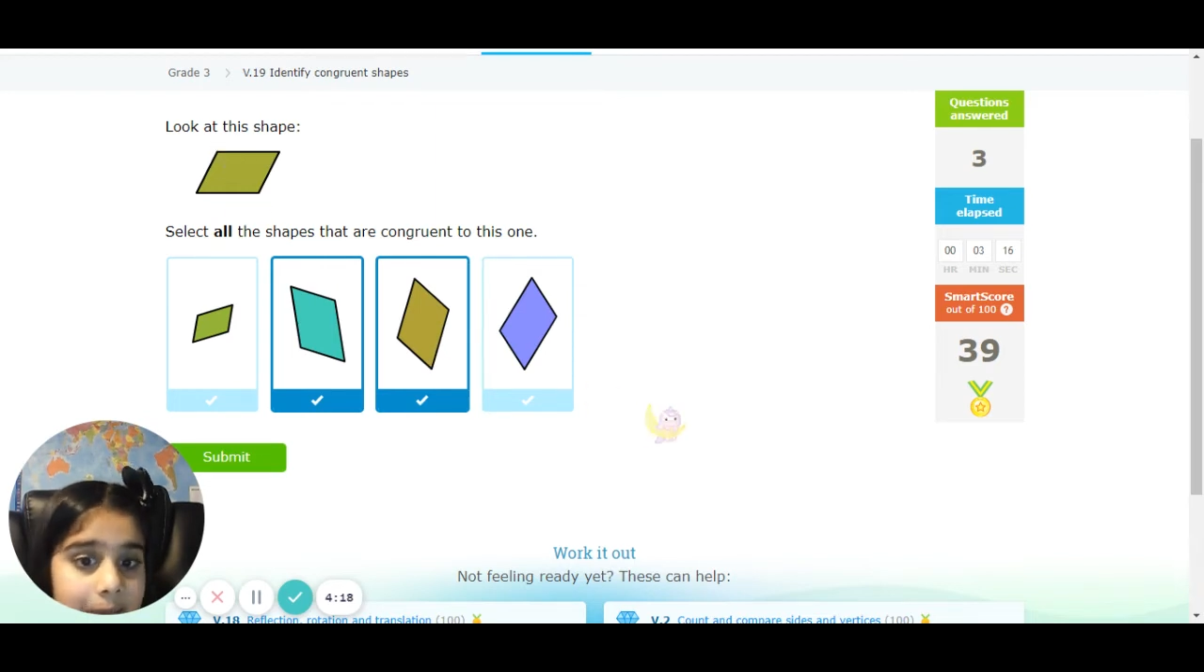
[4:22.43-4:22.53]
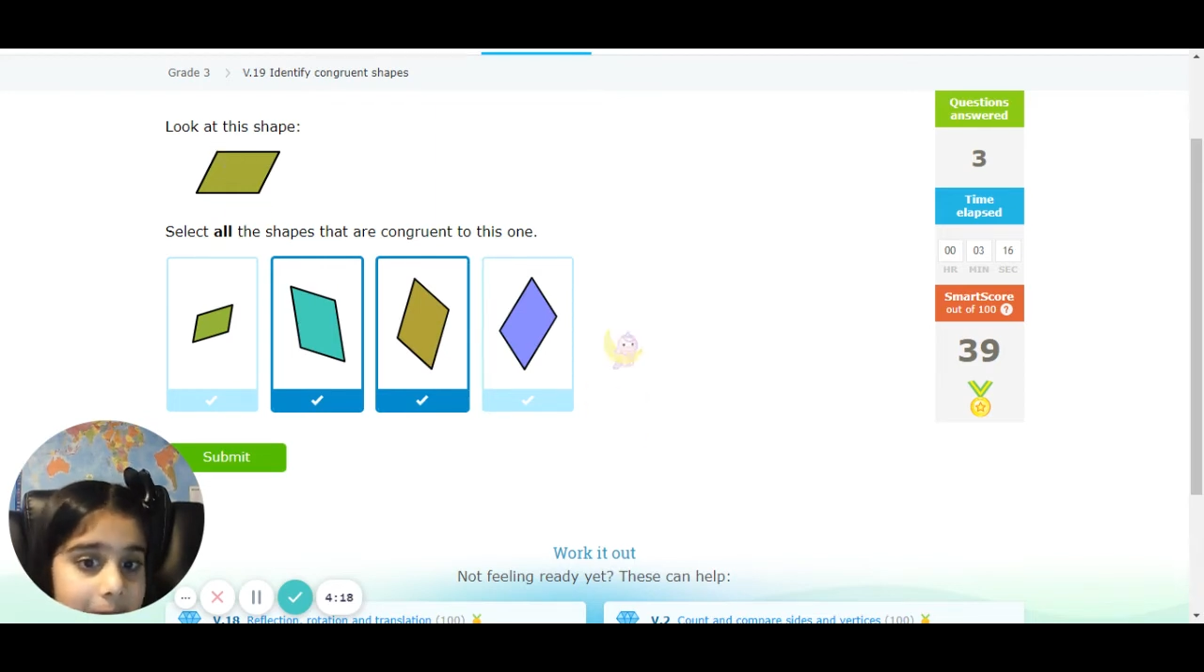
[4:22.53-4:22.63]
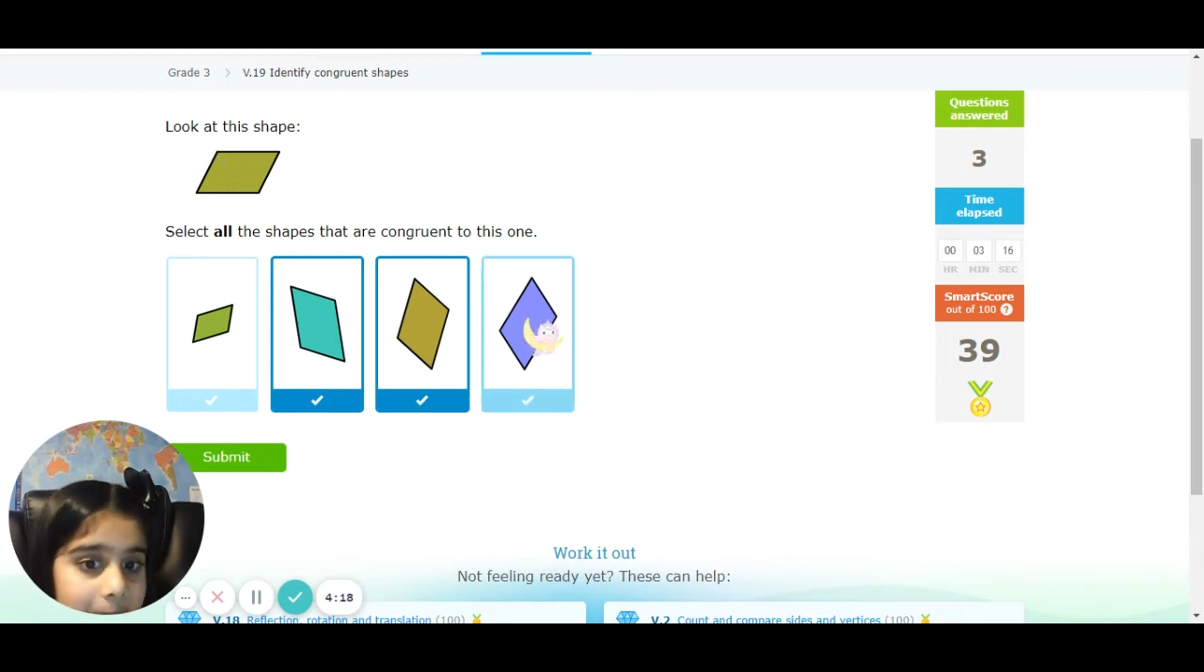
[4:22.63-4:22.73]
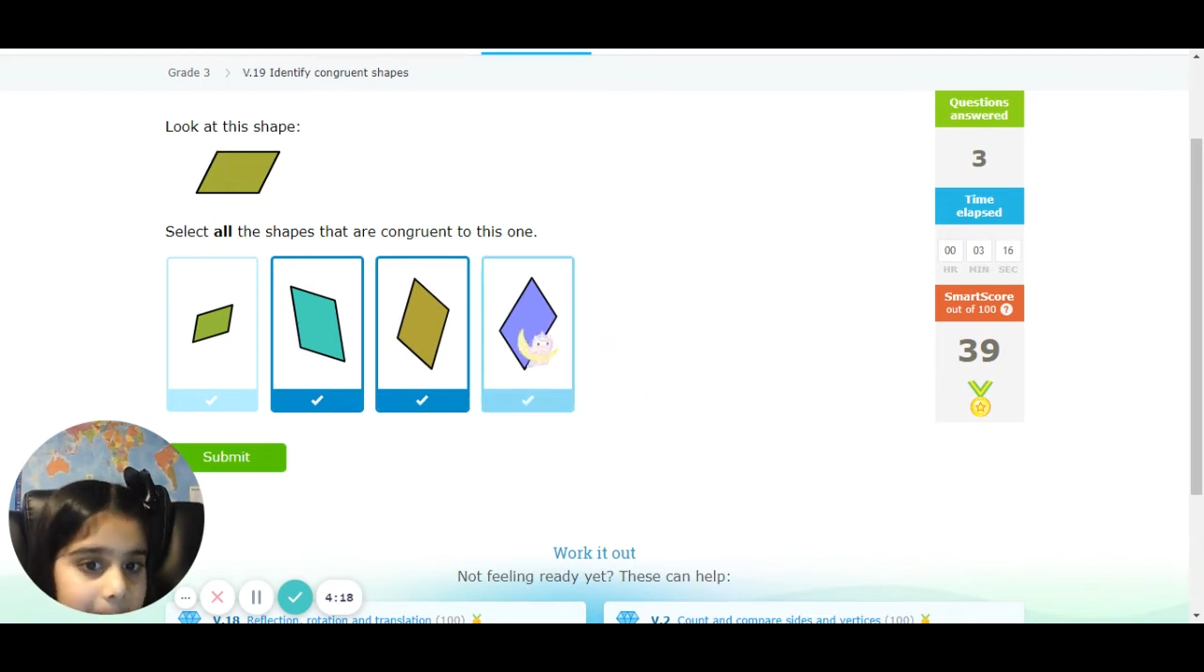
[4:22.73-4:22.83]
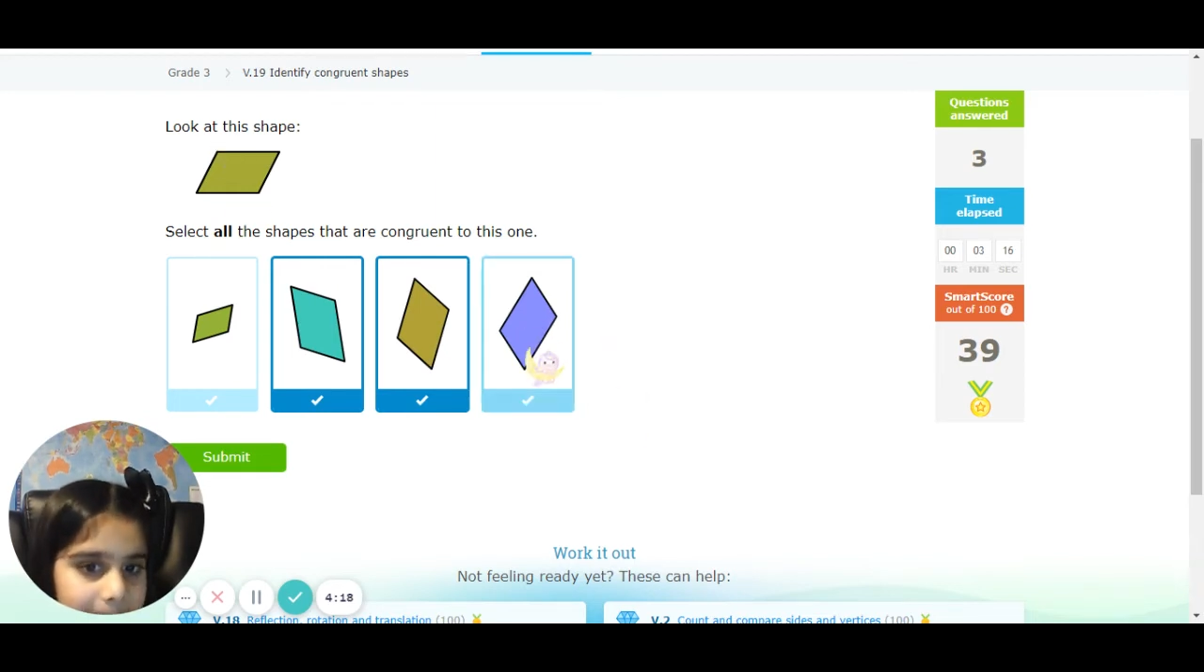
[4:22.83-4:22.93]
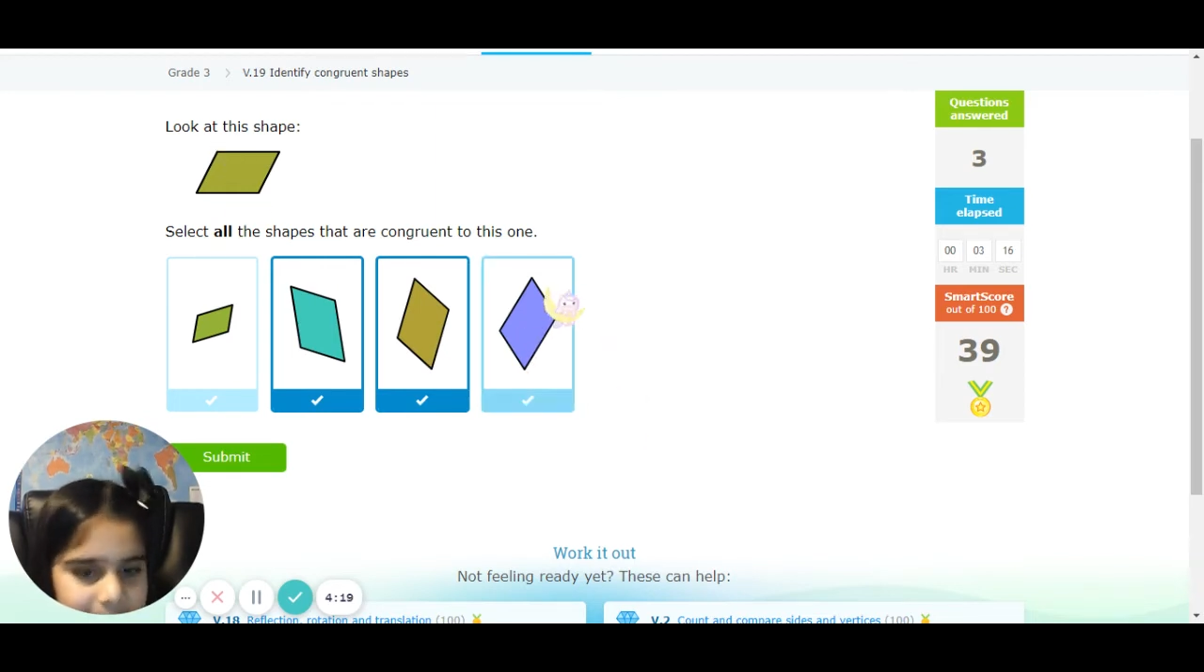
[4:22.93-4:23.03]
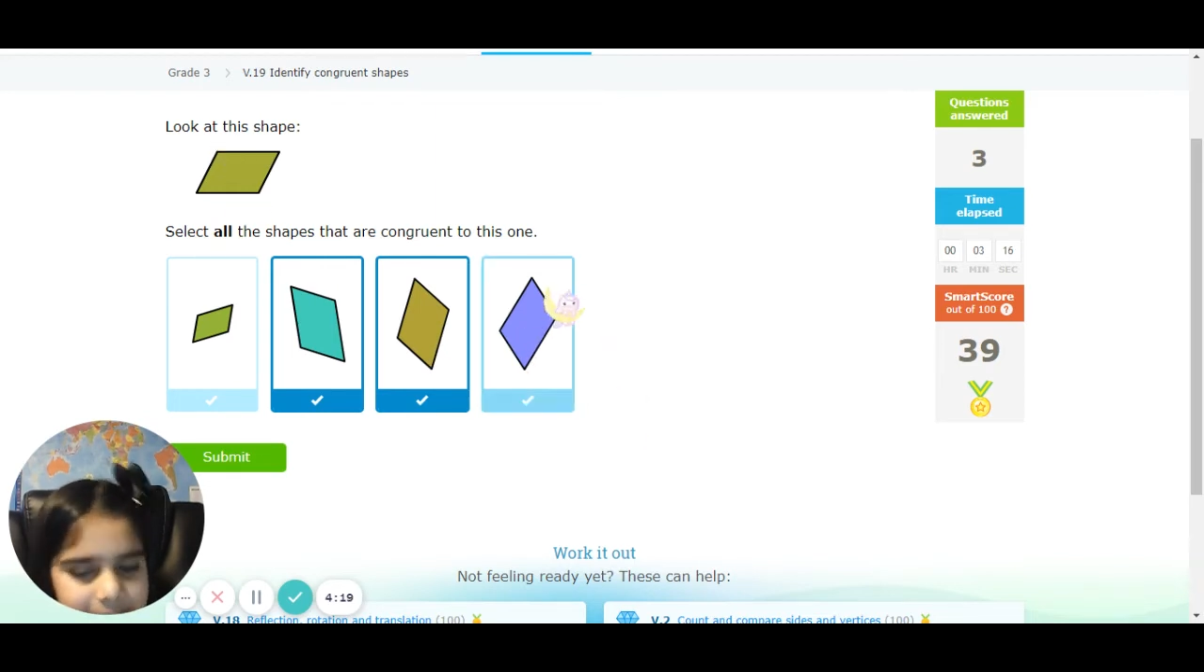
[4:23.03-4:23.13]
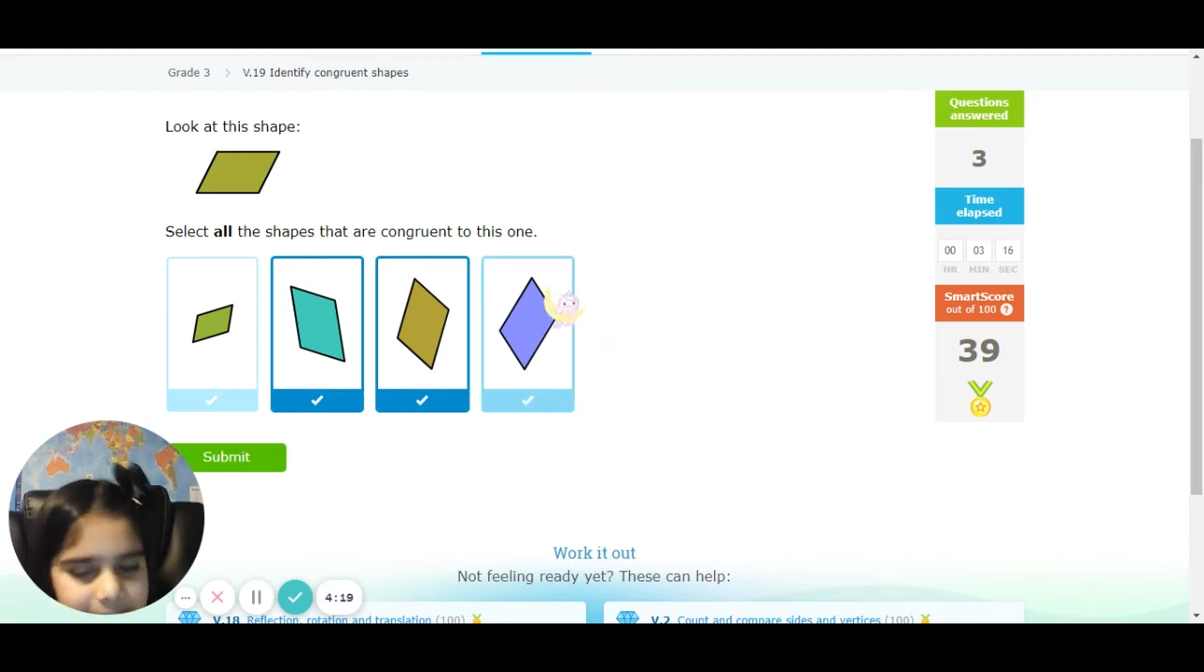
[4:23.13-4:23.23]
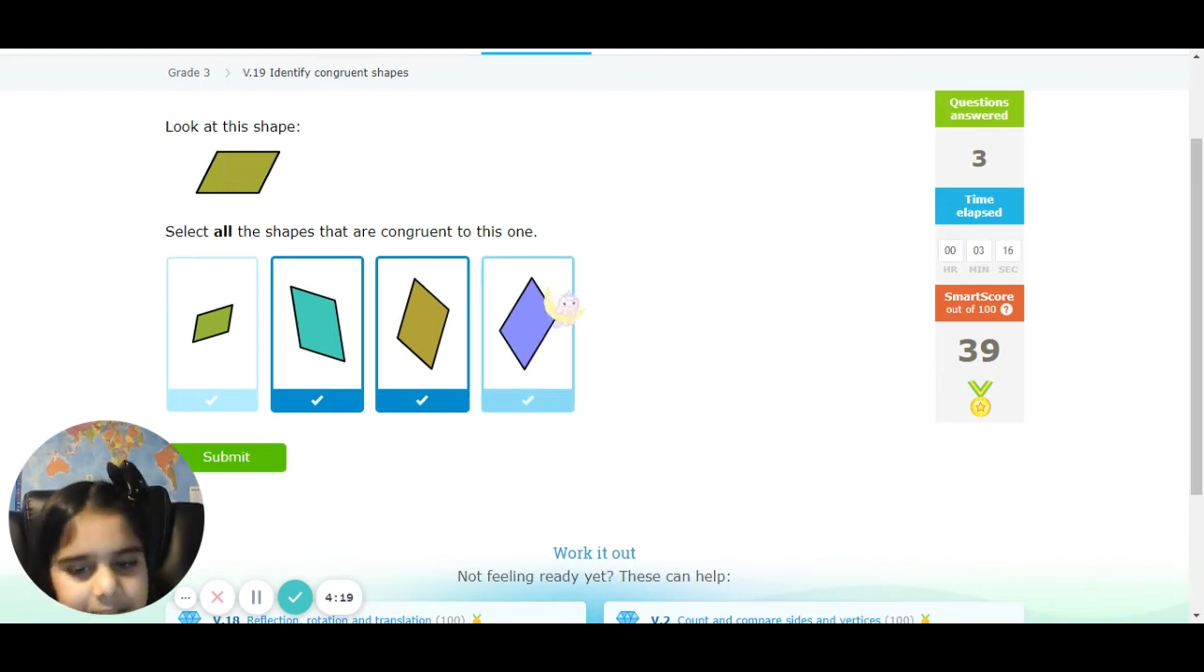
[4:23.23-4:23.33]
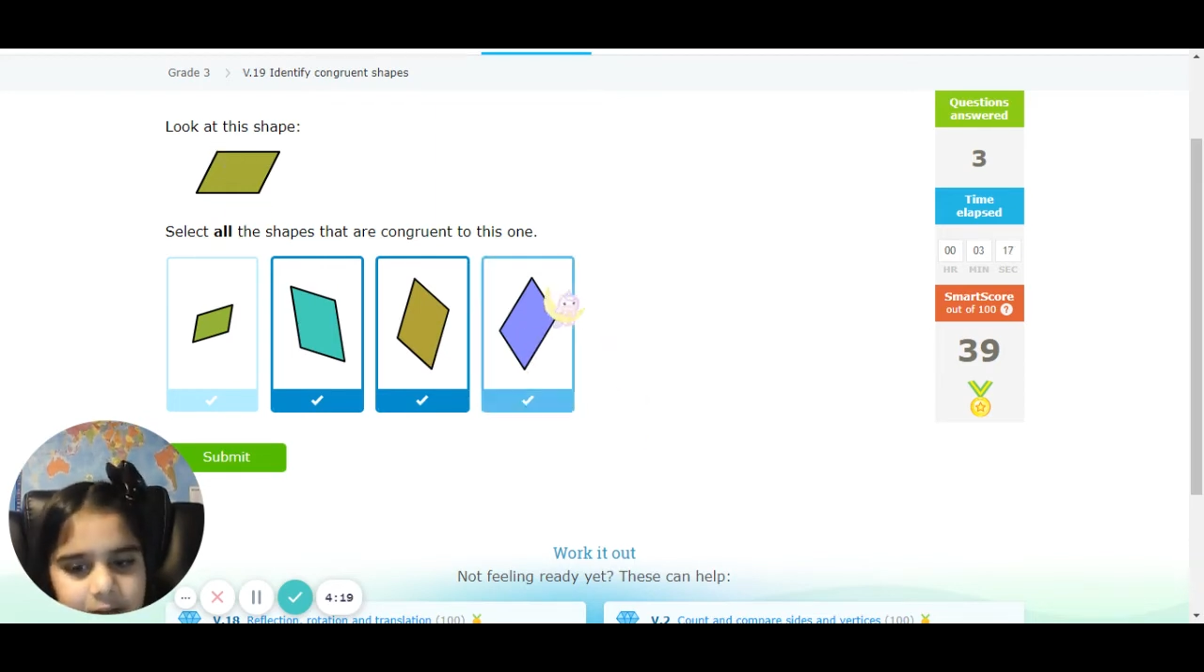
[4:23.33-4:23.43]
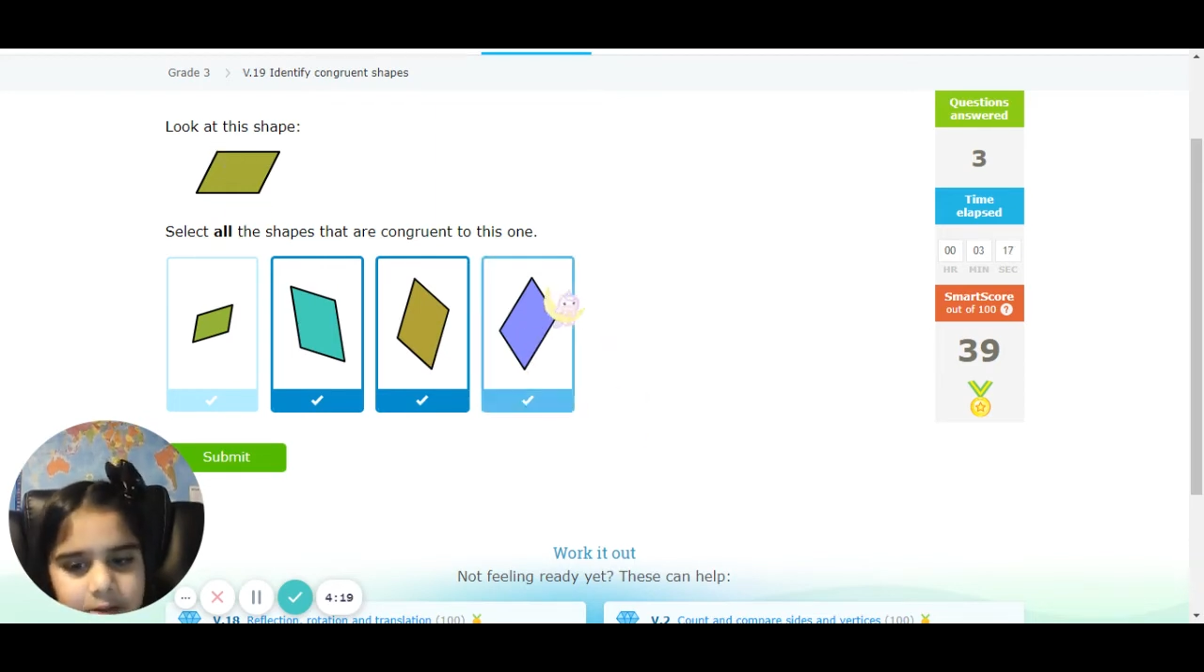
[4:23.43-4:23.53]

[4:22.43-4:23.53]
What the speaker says: and this is